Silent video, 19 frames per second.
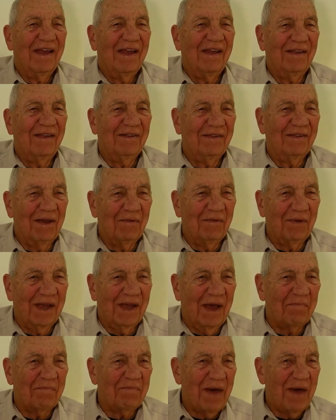And then we
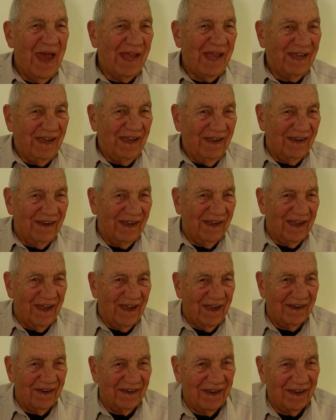got back in
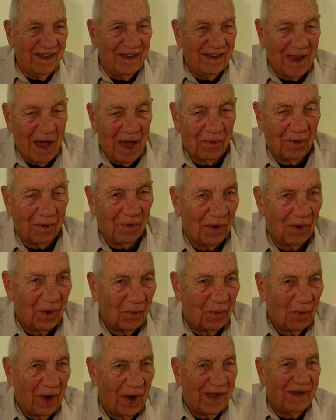again, and now we're all
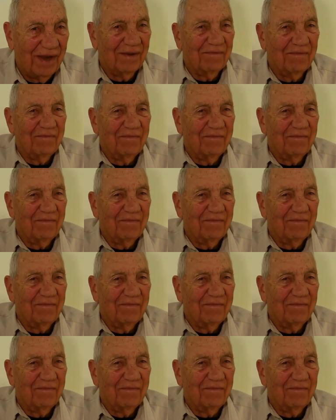wet.